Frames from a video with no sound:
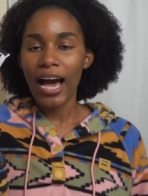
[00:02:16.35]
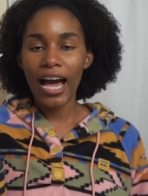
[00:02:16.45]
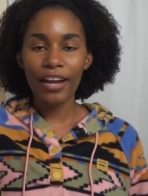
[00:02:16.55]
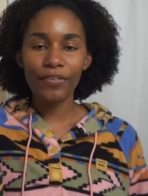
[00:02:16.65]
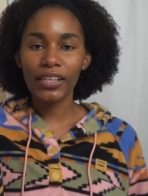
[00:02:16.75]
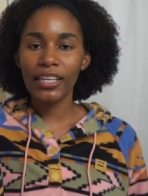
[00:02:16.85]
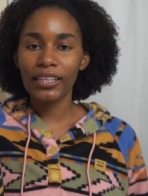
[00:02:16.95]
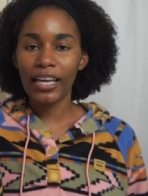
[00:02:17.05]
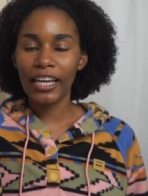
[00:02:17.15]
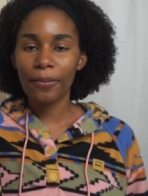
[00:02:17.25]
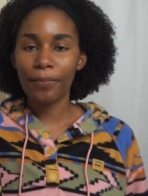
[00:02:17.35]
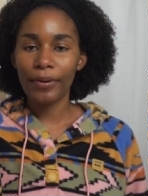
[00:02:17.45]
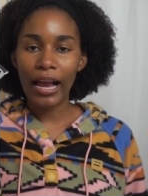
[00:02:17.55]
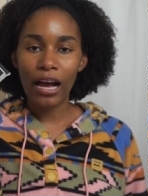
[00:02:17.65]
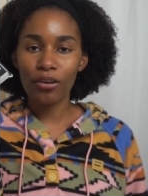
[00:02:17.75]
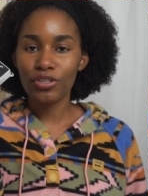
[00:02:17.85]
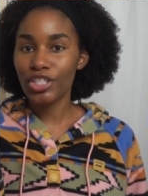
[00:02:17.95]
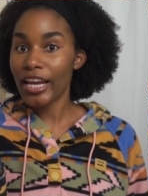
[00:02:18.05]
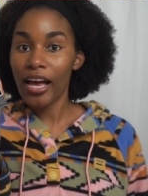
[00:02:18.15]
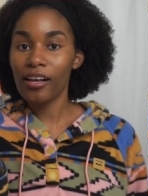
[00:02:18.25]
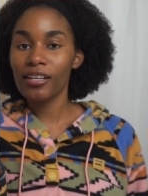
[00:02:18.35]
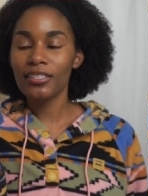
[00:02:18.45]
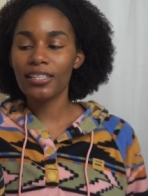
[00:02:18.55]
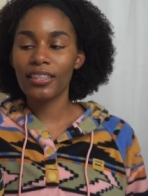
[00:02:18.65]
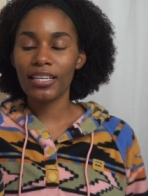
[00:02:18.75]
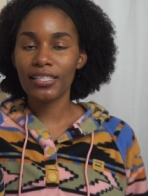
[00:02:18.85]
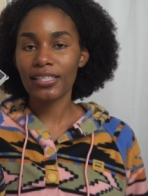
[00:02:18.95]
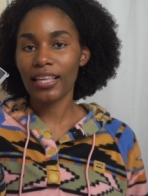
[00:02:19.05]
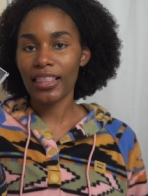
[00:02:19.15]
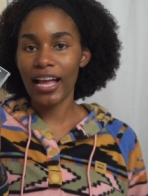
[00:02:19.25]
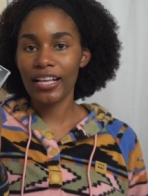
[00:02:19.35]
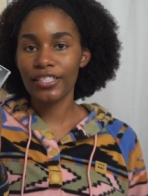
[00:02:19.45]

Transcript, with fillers: I really like brow gels and things like that,